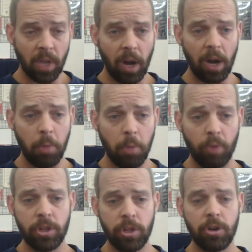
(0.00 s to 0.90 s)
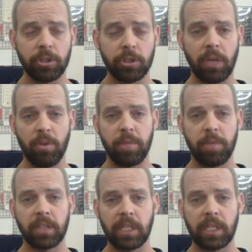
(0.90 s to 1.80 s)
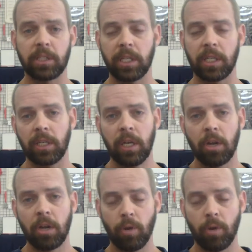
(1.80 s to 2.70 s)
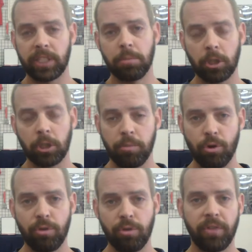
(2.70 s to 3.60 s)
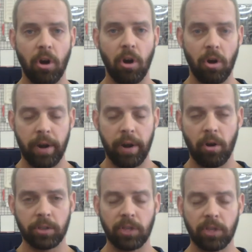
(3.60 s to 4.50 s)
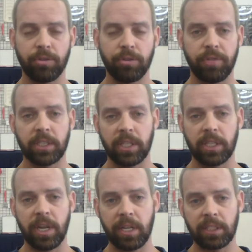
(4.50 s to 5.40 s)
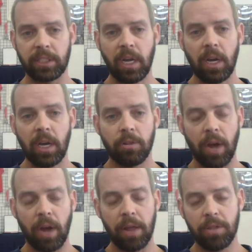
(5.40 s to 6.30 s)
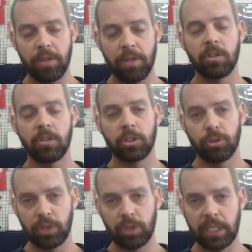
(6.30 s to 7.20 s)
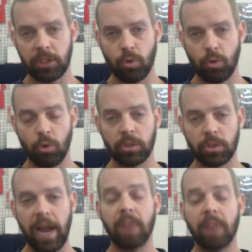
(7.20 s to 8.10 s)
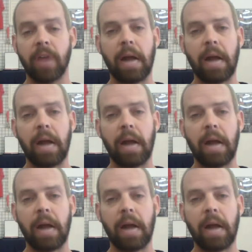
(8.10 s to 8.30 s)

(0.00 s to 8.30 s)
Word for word: Um, over the years that we've been teaching Gracie Bullyproof and our and our self defense to kids, the, I think that the Sioux City schools have